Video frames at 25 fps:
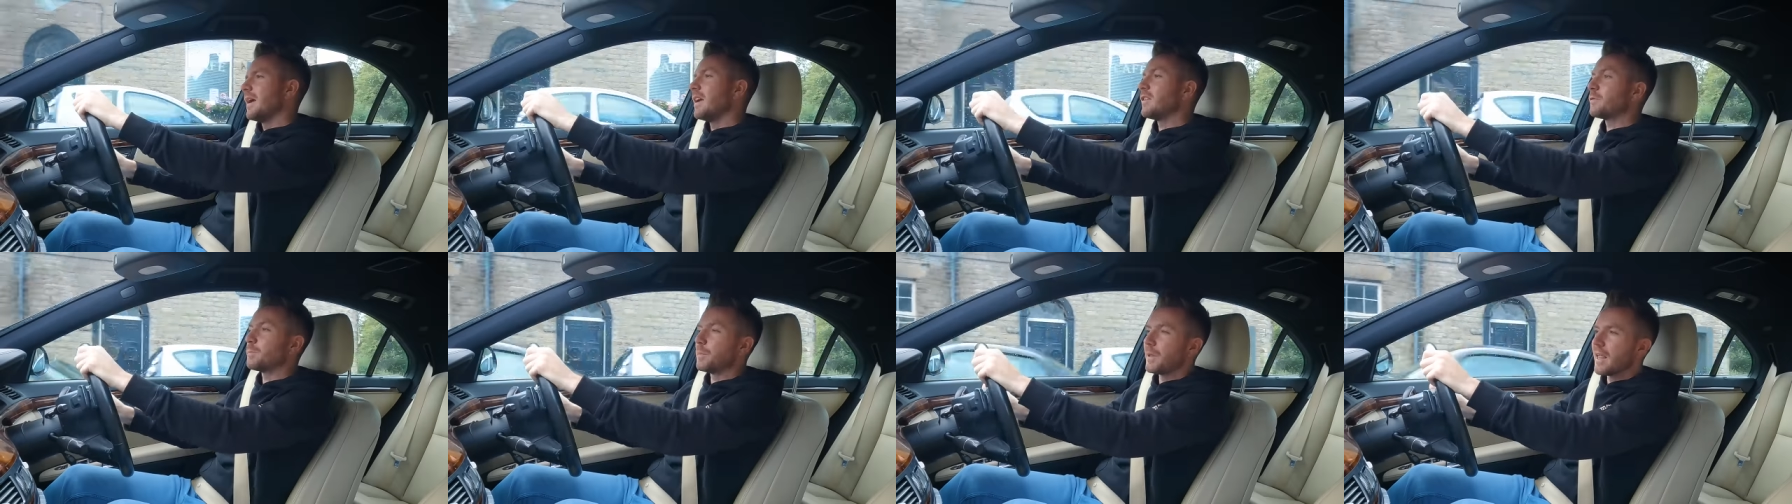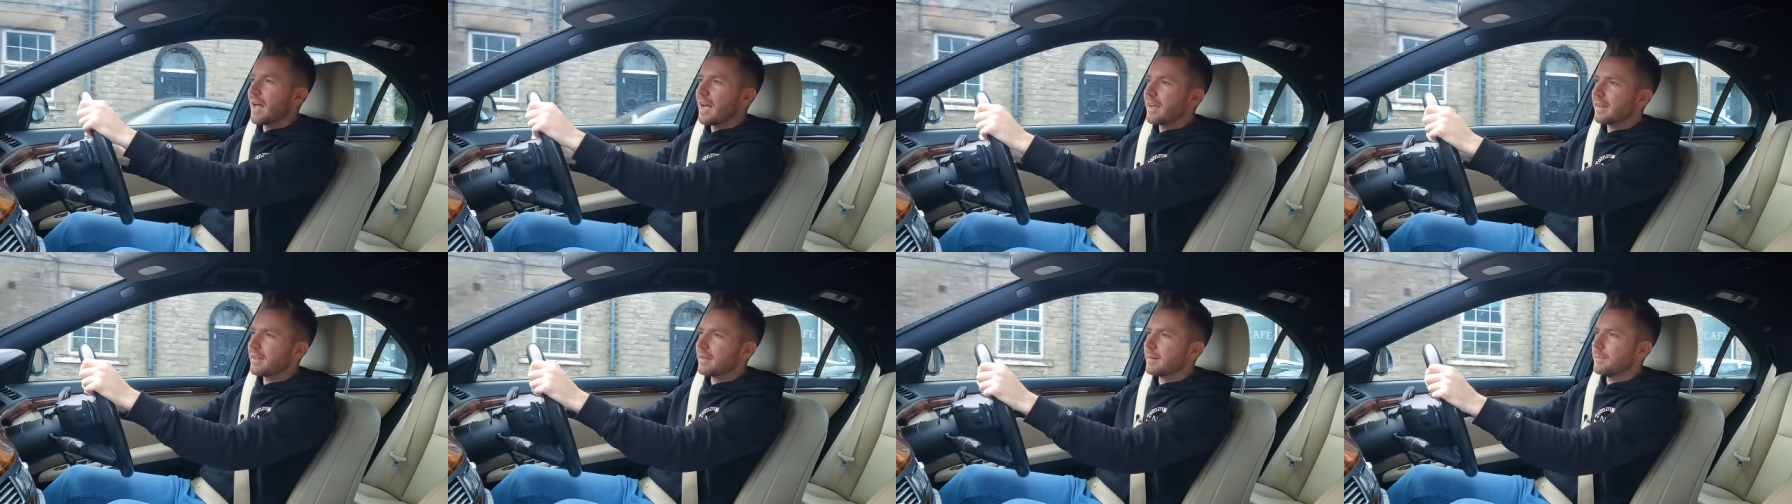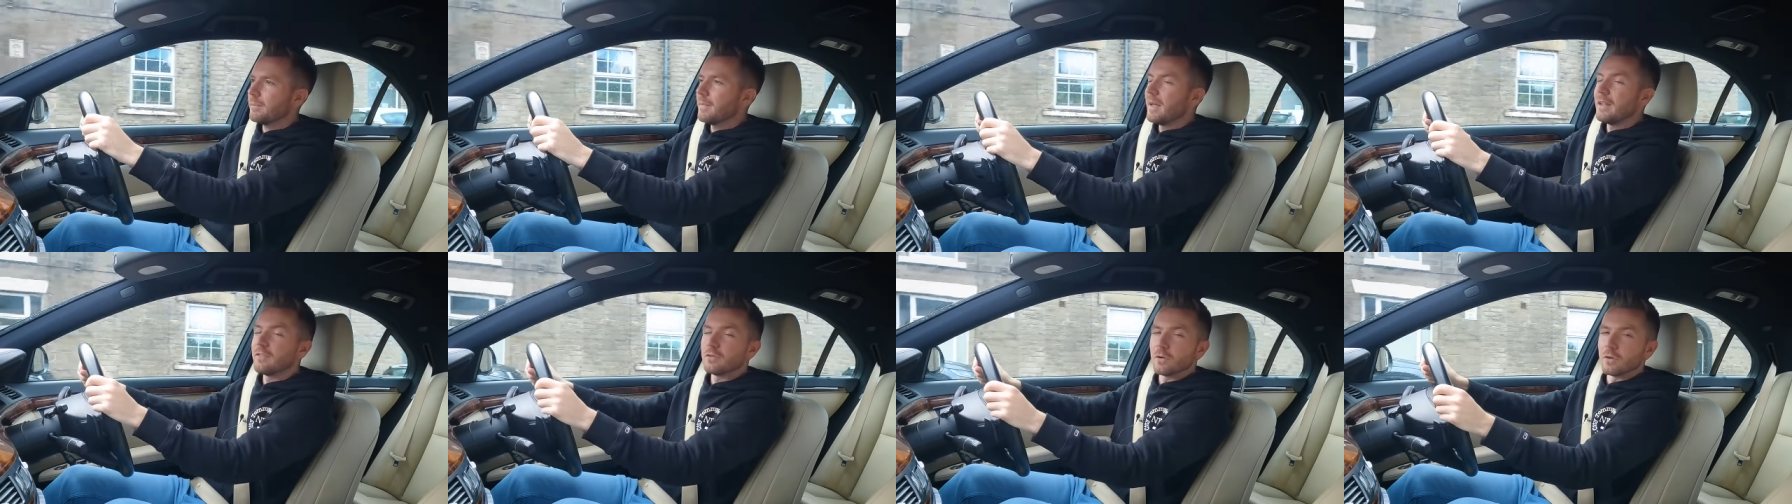It's black,
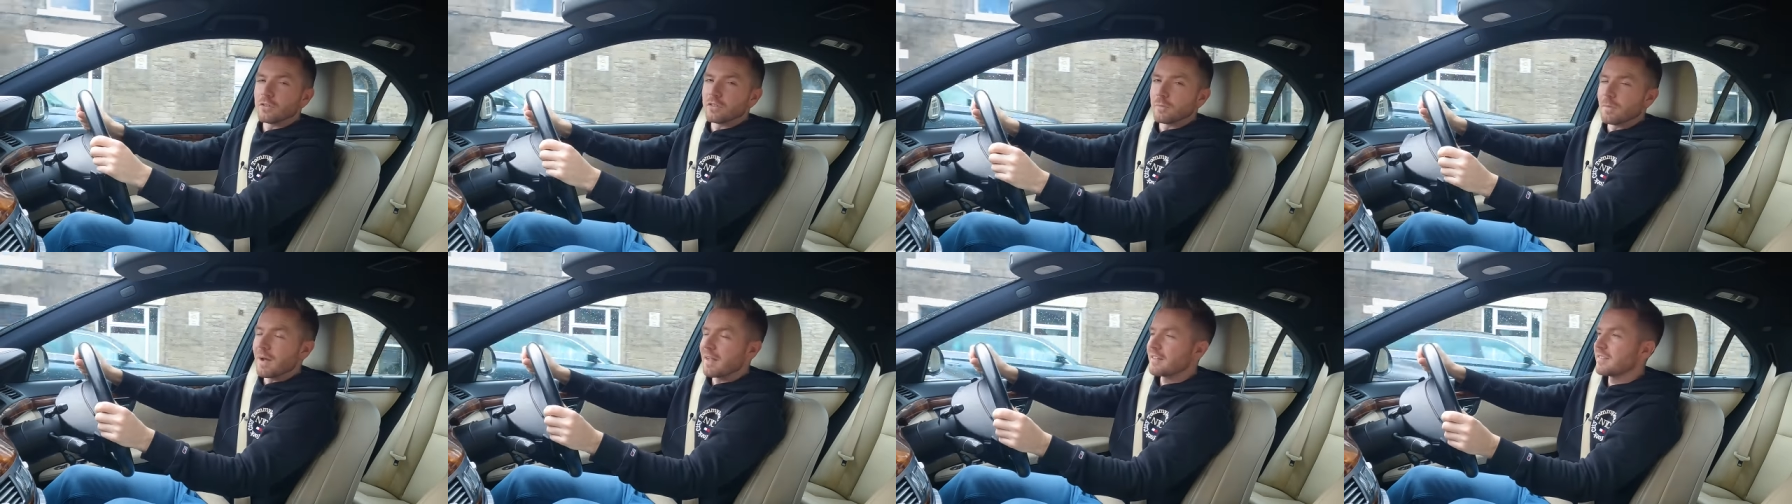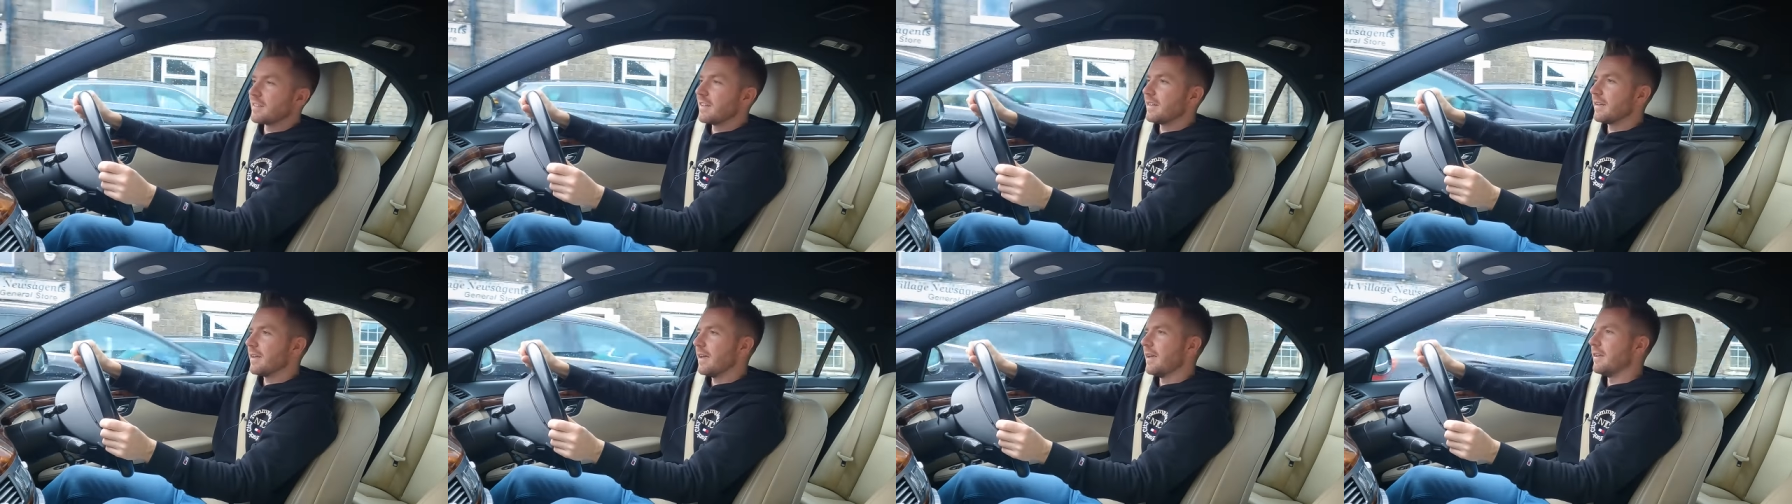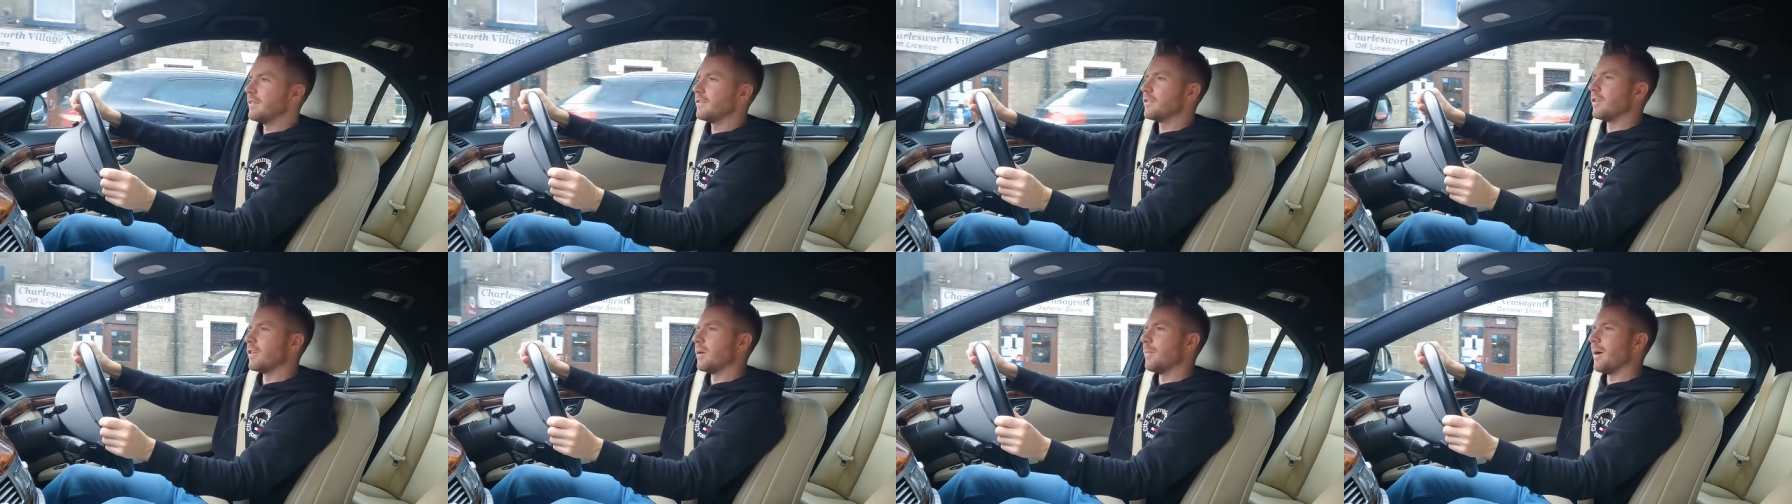it's automatic,
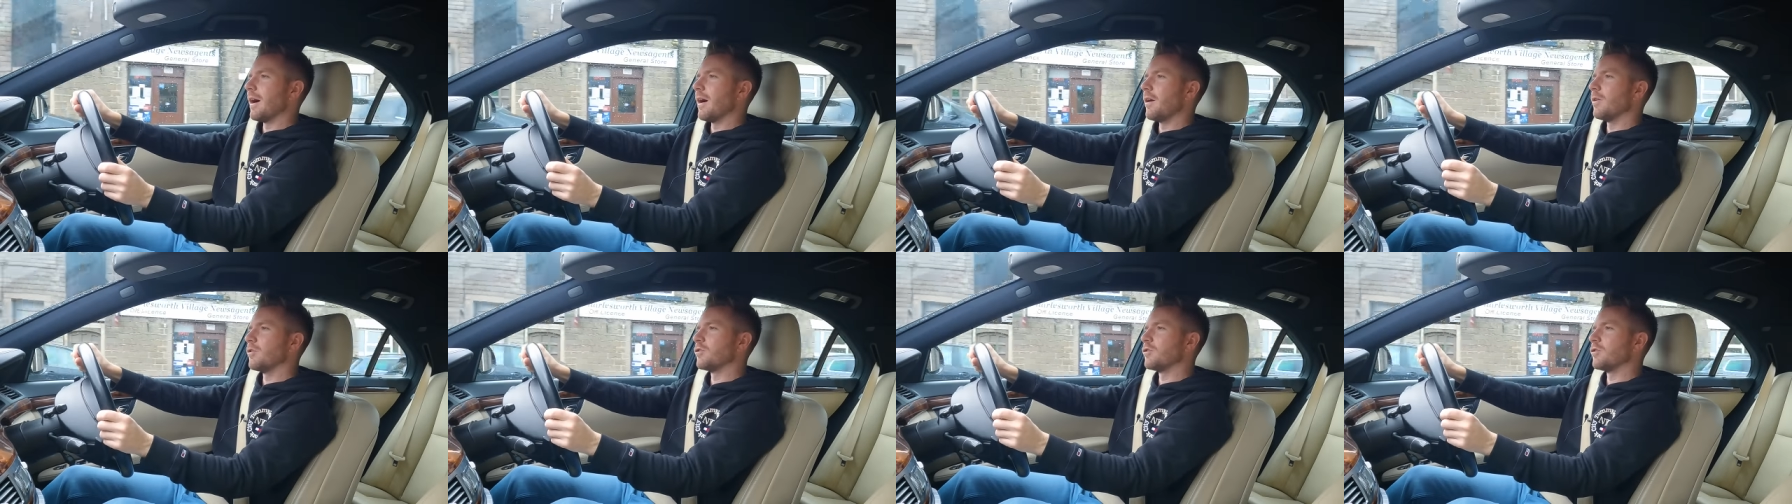it's done about